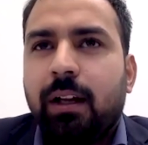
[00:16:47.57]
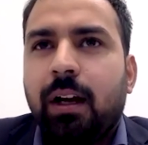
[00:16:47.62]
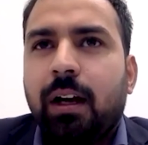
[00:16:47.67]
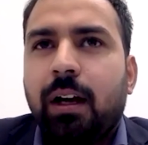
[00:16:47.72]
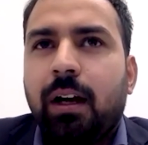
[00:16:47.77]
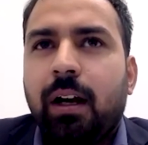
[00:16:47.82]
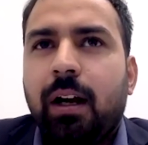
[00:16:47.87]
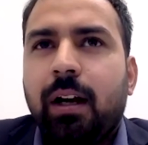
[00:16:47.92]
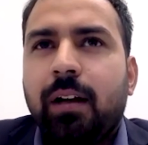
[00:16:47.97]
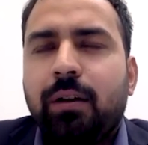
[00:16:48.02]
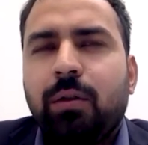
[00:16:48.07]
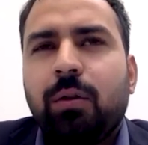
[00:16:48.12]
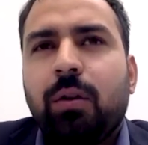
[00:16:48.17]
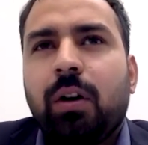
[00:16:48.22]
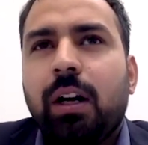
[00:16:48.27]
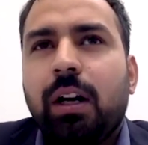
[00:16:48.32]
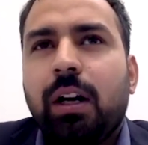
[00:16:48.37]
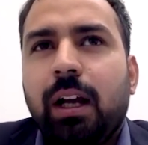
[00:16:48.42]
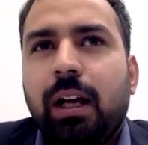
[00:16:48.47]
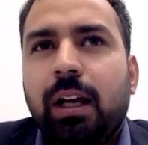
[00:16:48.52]
Uh, and, you
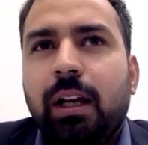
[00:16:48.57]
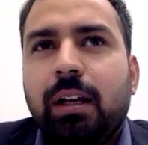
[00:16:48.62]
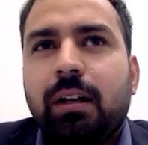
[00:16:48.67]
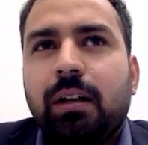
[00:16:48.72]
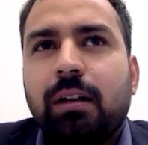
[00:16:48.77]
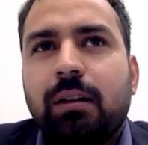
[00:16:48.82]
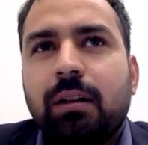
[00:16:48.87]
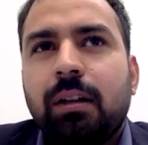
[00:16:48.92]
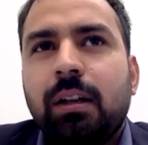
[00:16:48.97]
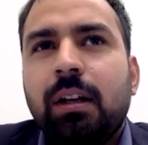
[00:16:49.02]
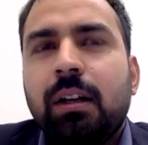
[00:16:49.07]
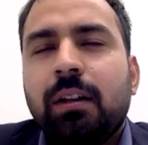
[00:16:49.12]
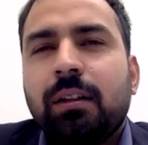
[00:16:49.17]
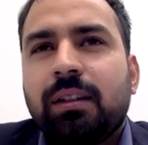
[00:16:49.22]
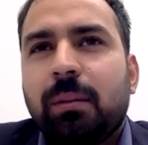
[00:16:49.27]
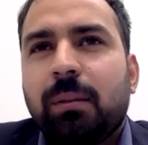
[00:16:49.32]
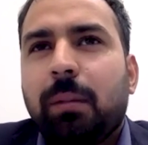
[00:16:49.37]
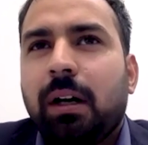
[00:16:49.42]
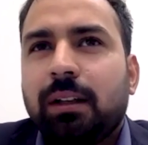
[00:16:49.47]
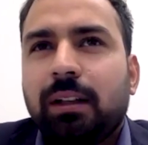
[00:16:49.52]
know, unlike uh,
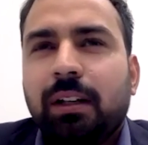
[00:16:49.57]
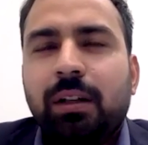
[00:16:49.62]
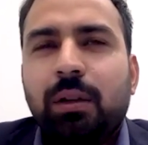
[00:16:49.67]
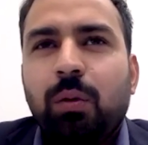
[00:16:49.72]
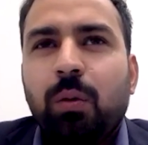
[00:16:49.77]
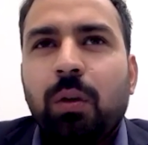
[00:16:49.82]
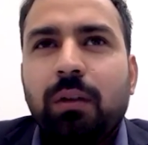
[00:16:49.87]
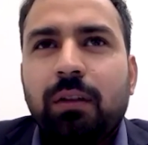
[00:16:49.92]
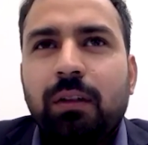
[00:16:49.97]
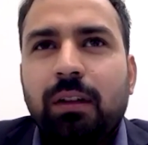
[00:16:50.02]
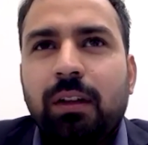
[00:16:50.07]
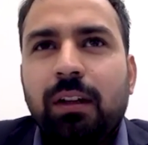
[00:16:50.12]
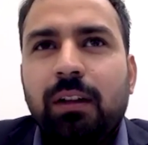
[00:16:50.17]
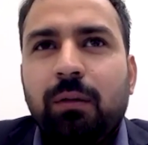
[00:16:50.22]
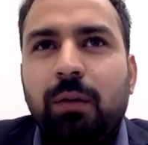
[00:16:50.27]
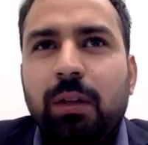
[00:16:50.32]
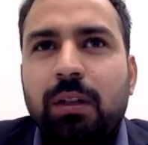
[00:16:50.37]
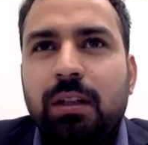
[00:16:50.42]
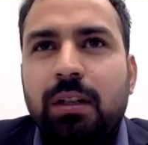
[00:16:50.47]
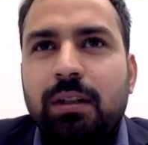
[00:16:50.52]
some other
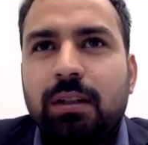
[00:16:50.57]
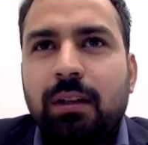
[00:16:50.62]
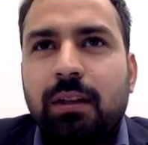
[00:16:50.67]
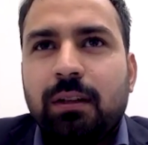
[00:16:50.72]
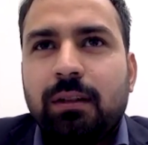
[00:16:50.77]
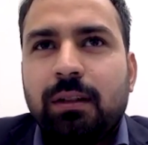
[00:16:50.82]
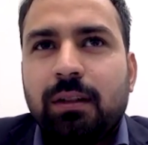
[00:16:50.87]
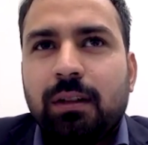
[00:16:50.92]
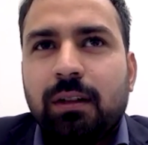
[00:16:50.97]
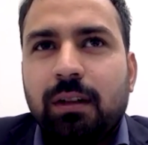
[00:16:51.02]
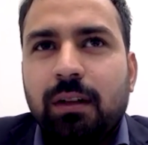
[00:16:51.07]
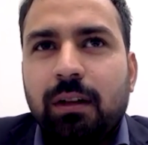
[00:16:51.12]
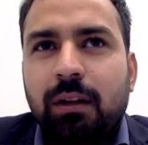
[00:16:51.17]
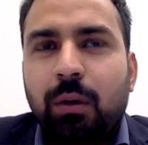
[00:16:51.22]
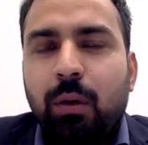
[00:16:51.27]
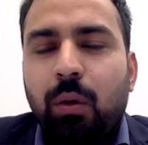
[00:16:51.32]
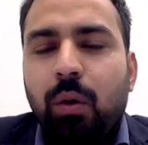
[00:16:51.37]
universities which just uh,